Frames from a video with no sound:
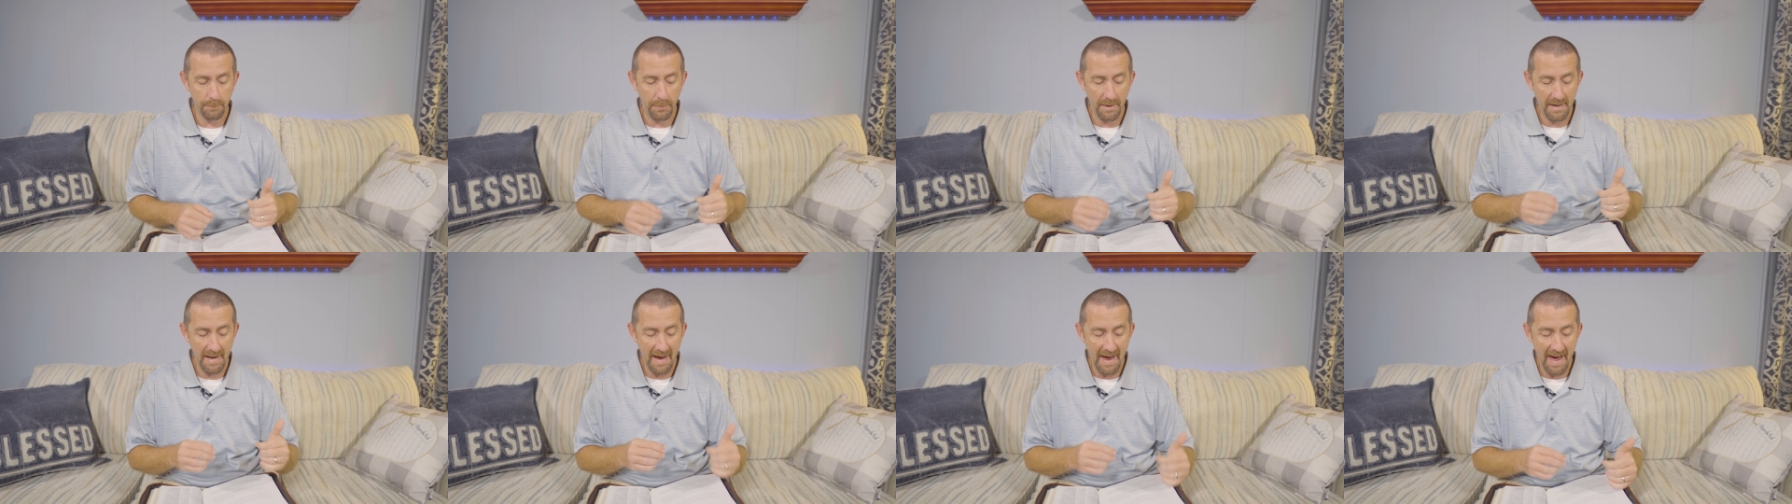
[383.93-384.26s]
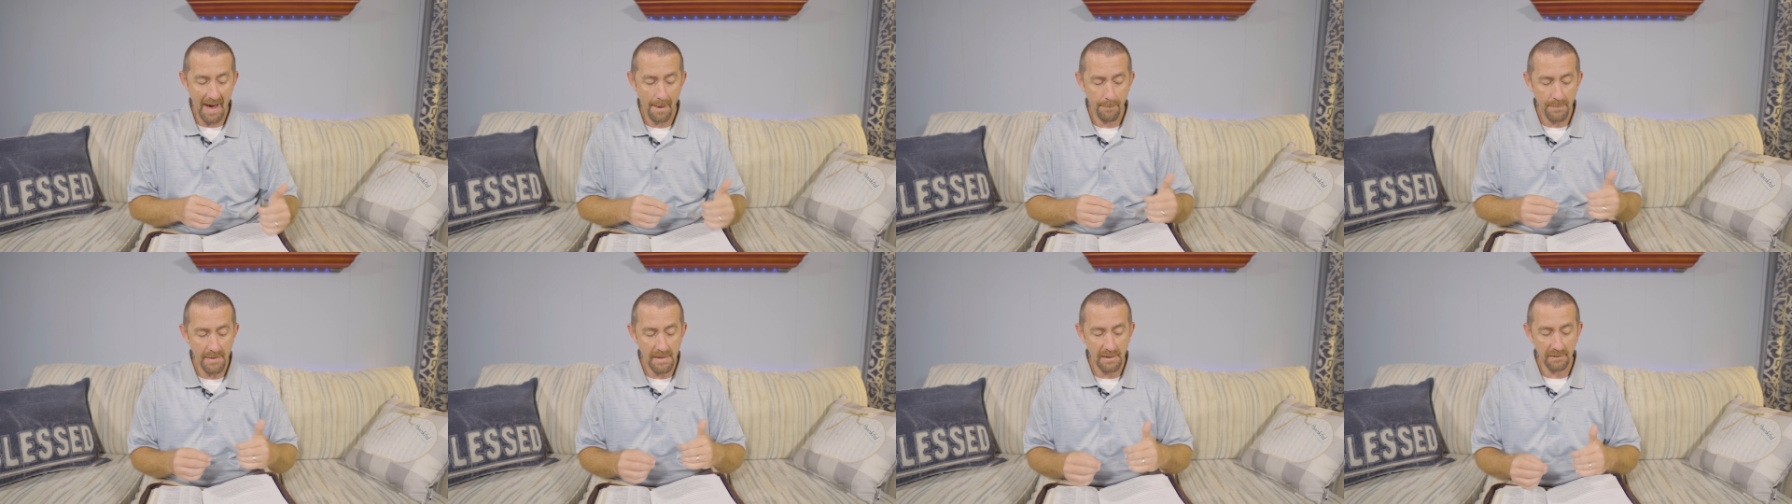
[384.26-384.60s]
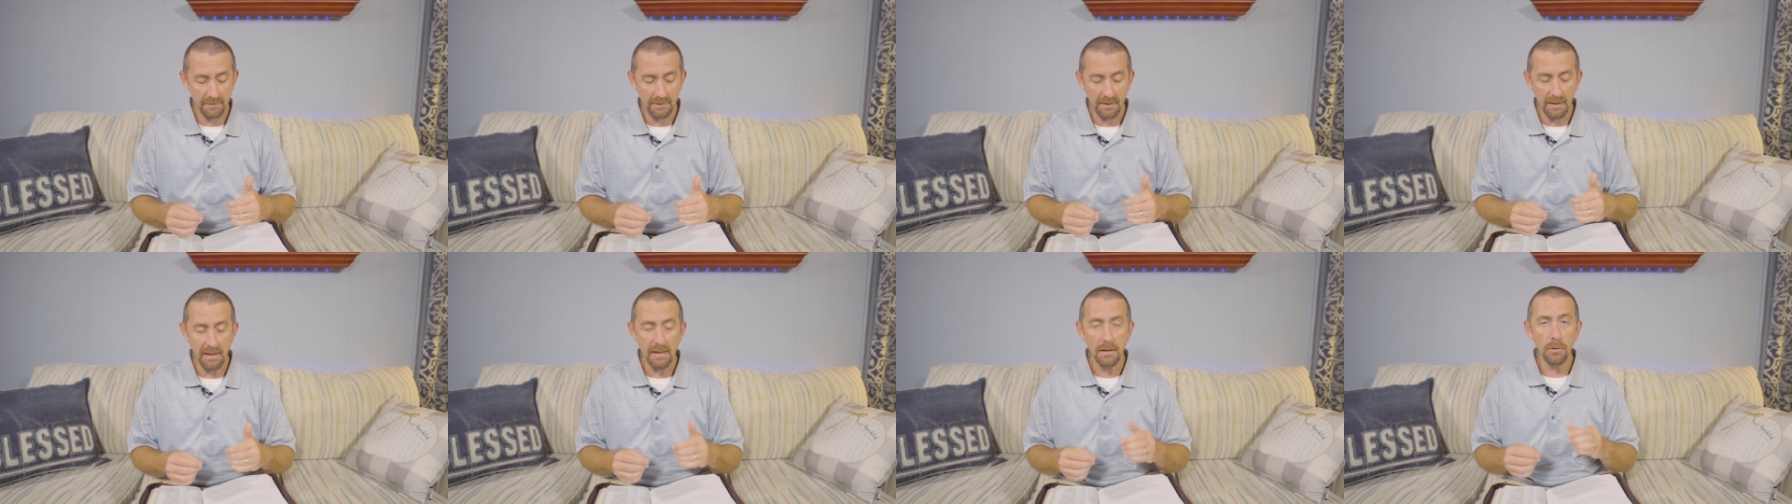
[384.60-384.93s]
but happy
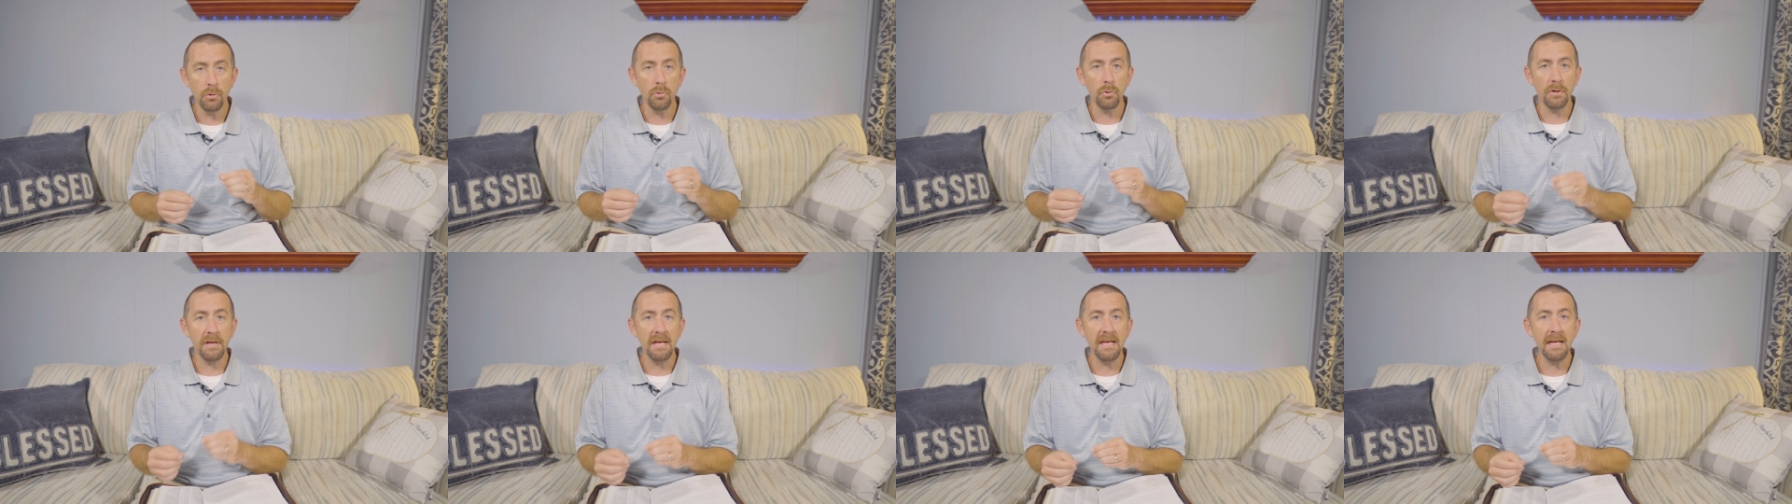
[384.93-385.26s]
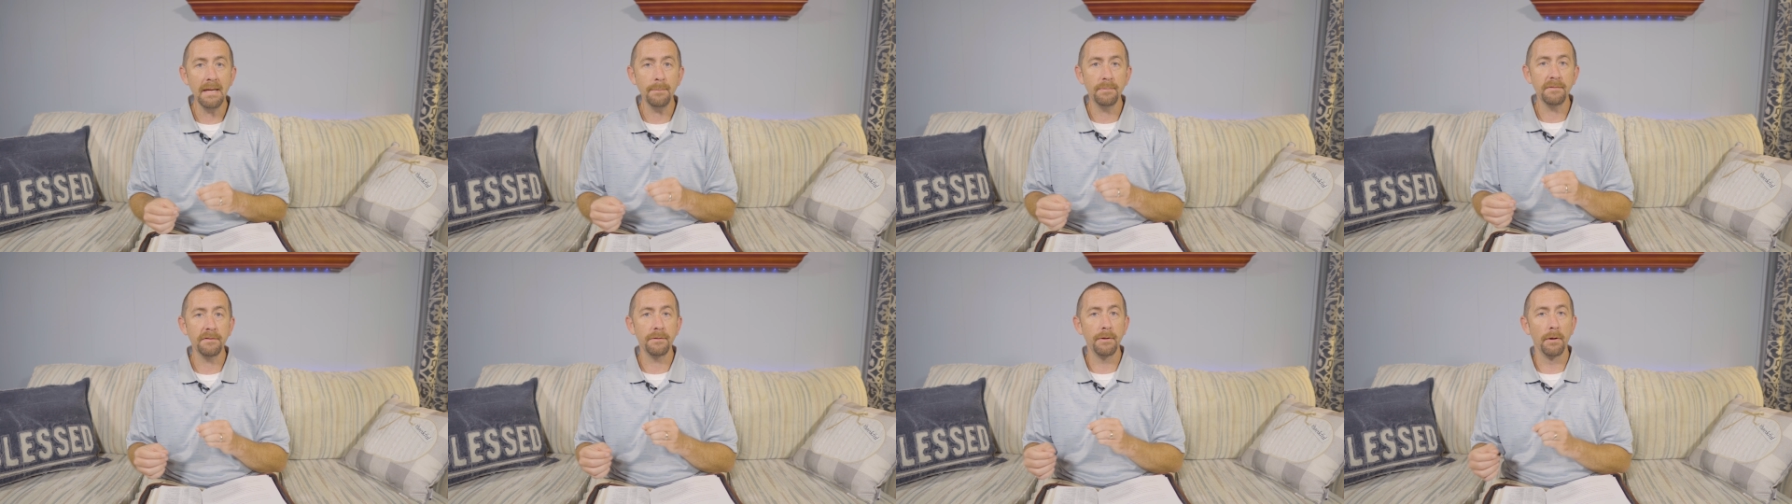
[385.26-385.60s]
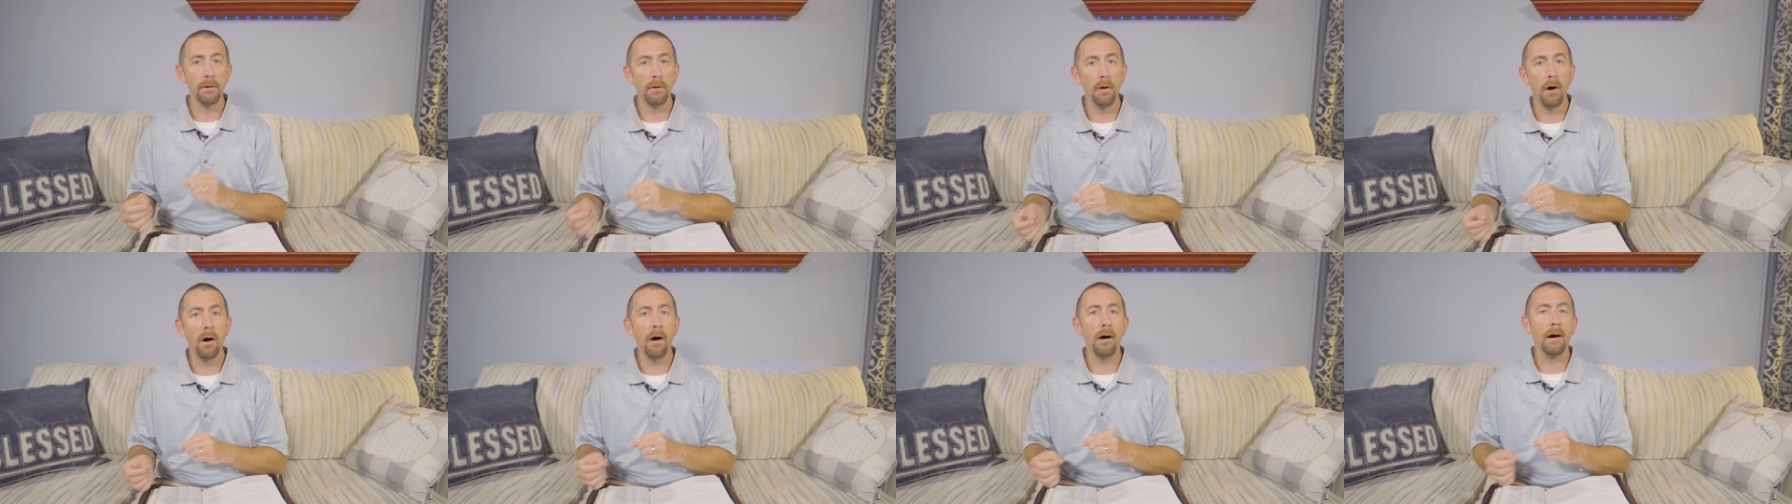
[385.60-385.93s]
is he who keeps
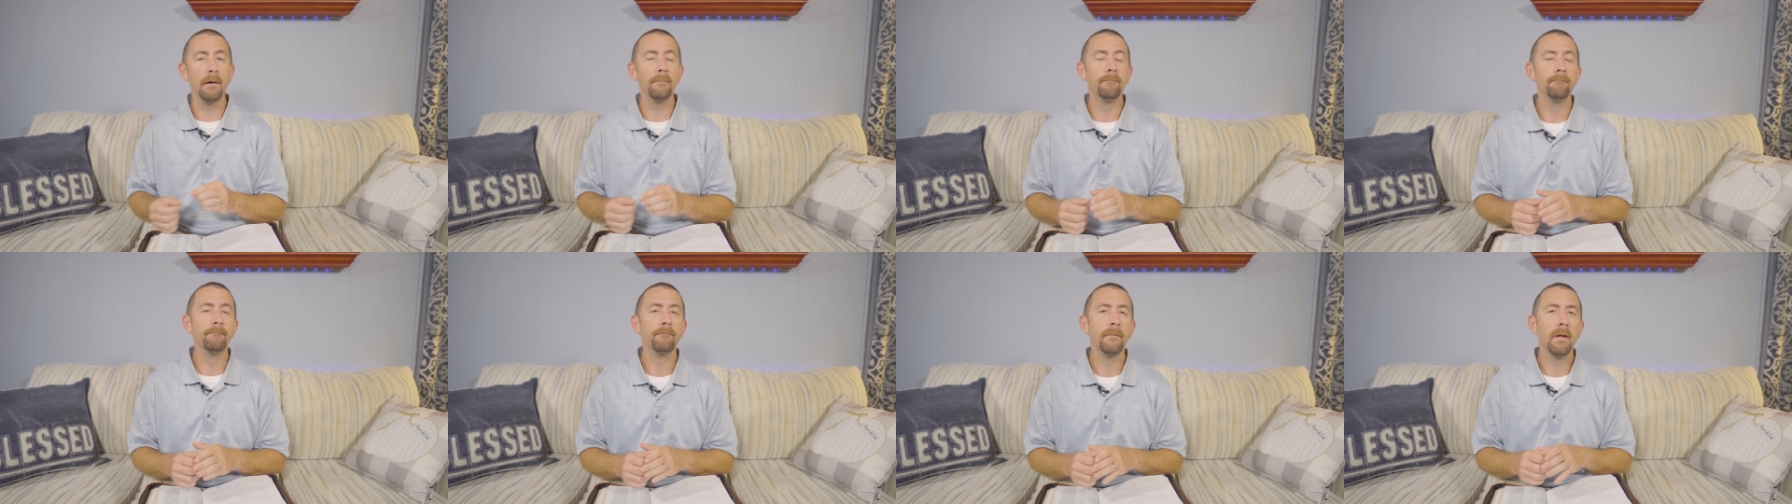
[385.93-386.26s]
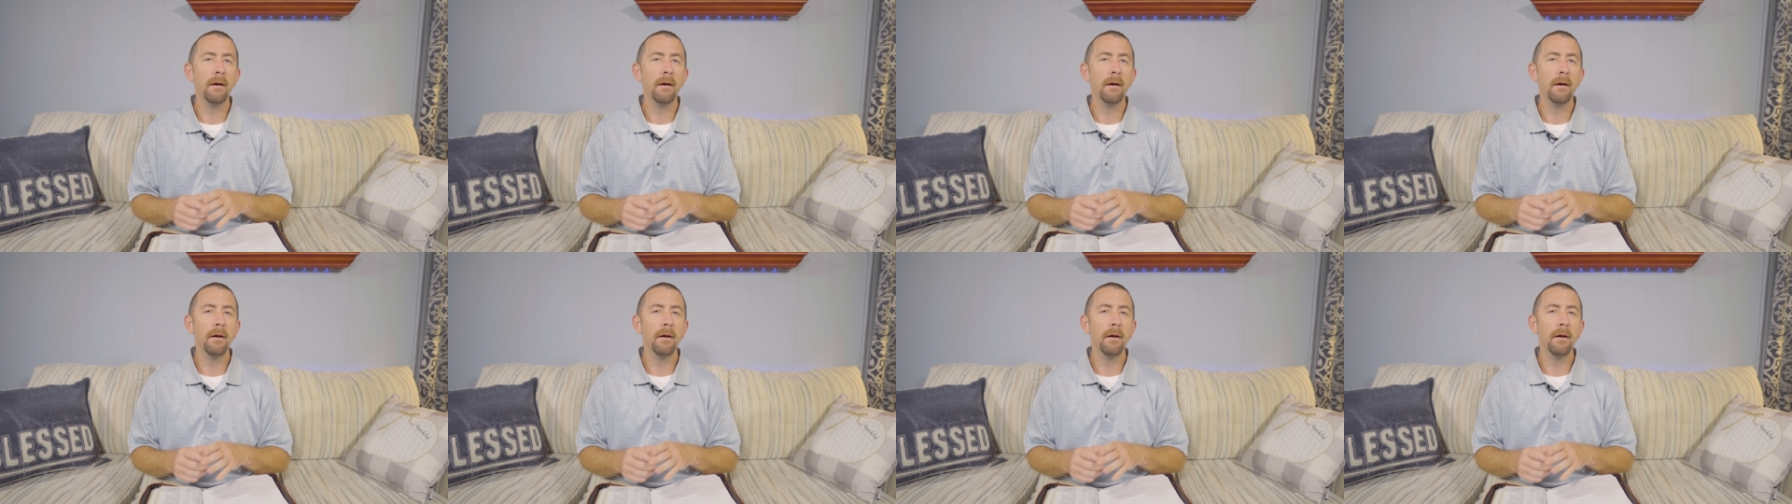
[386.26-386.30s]
the law.